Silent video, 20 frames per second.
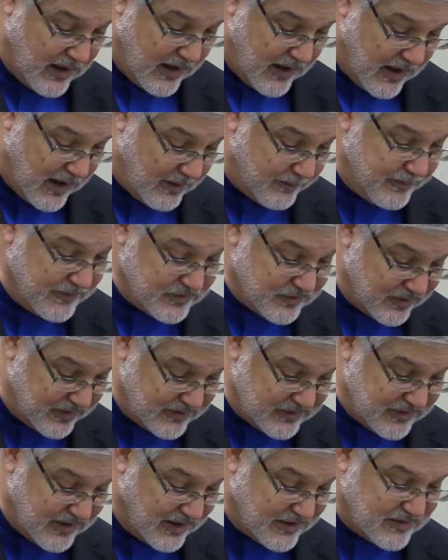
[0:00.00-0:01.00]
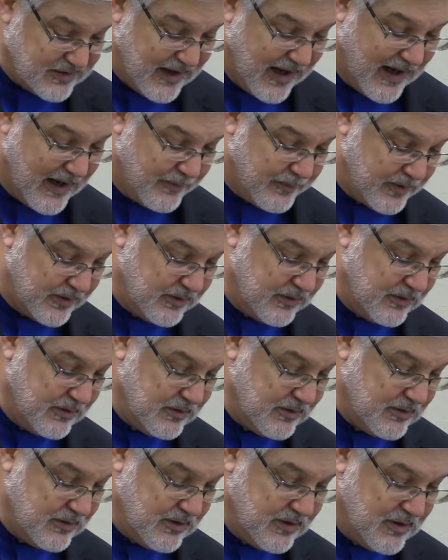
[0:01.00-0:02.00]
help me so this doesn't happen.
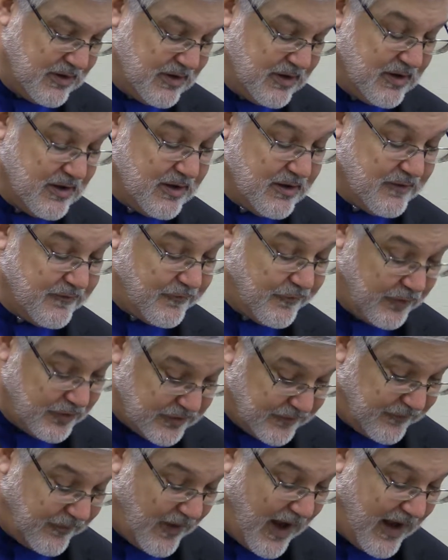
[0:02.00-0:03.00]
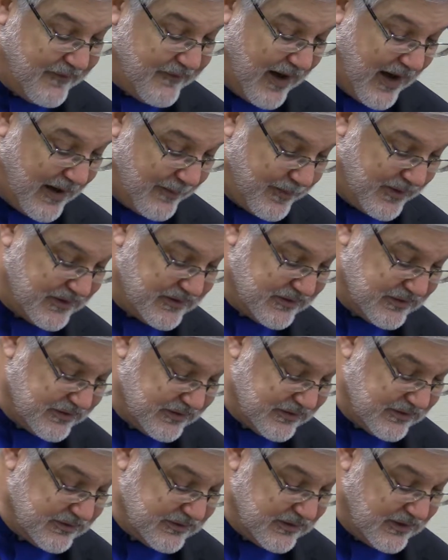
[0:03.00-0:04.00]
Verse 5
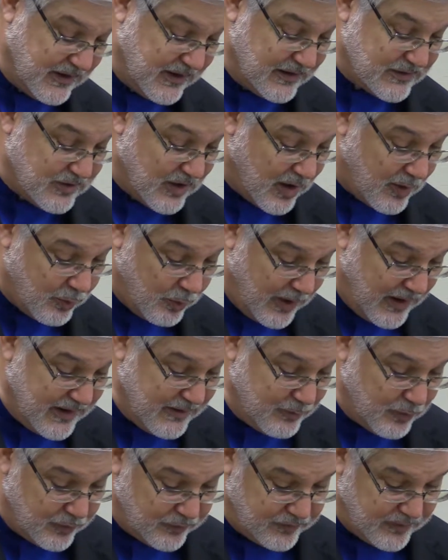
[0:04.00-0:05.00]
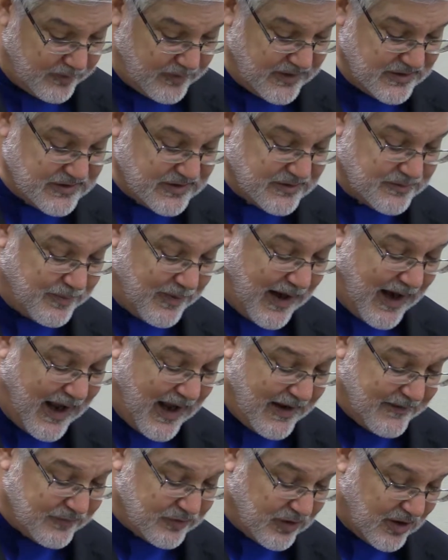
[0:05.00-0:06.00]
happens. It's already moved him. And he says, but
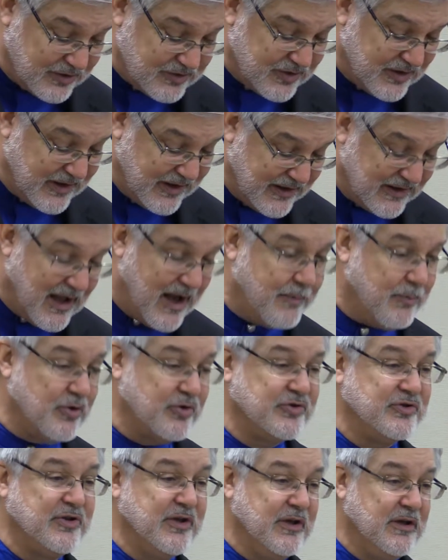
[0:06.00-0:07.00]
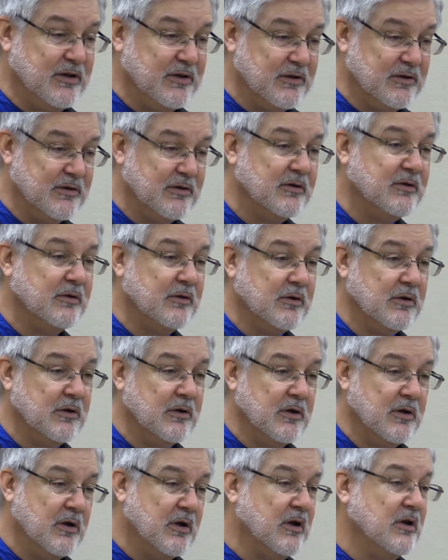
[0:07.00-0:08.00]
I have trusted in thy mercy.
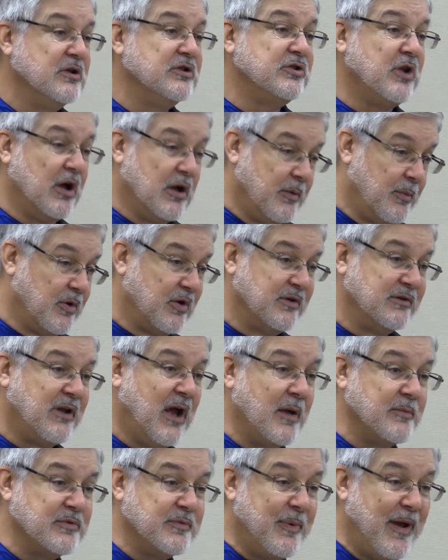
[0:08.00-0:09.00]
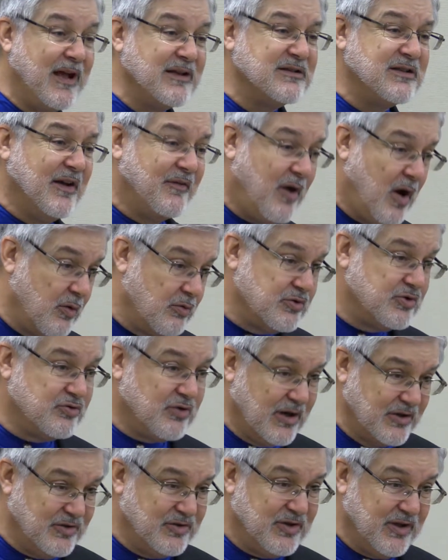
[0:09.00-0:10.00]
He's talking about in times past. I've always
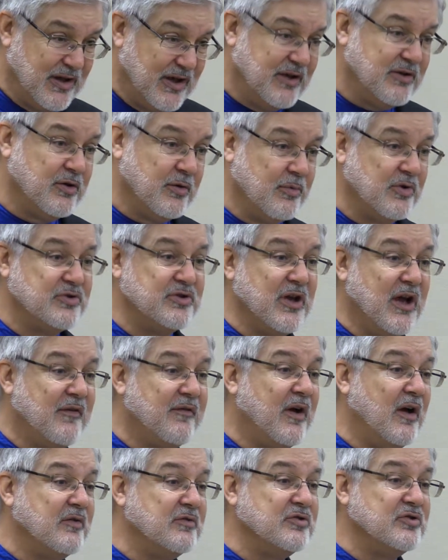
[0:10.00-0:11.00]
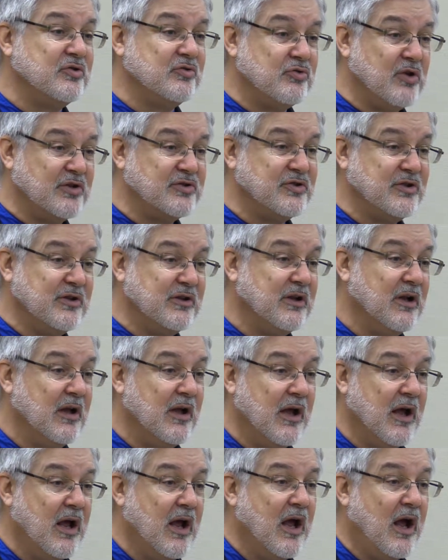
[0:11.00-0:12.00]
trusted in your mercy. I always trusted
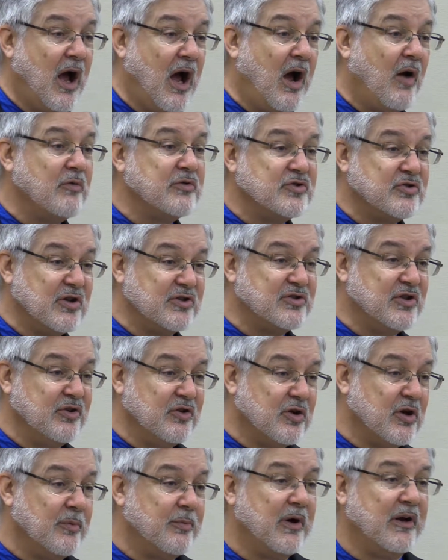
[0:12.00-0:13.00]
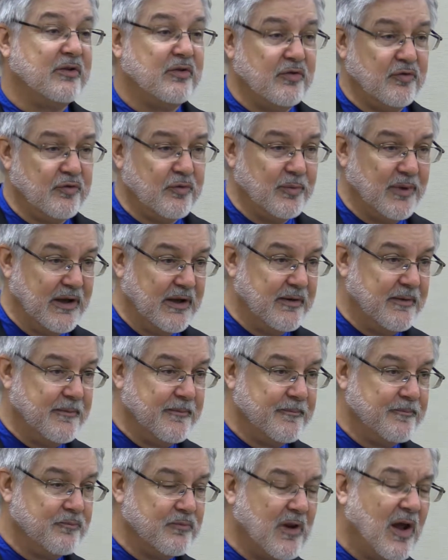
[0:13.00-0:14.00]
you're going to break through for me.
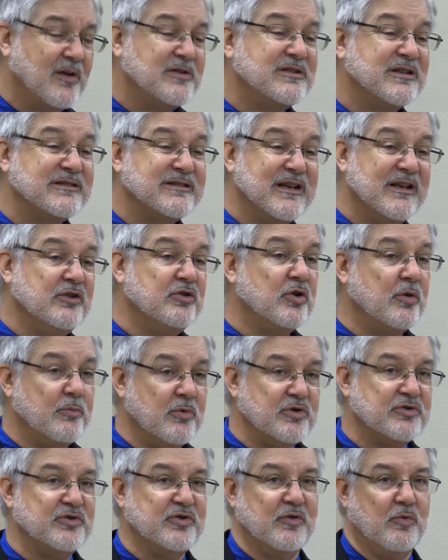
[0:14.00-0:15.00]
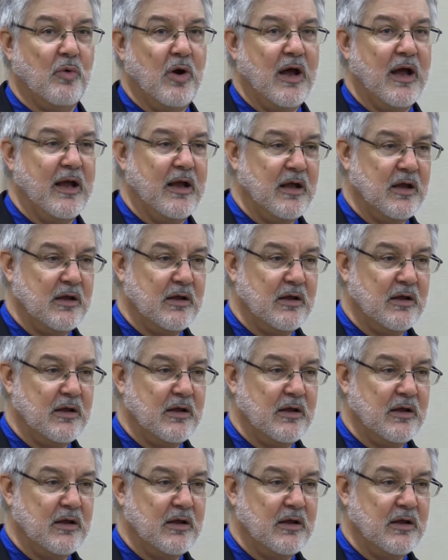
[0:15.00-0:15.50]
Now he says, in your mercy. Why?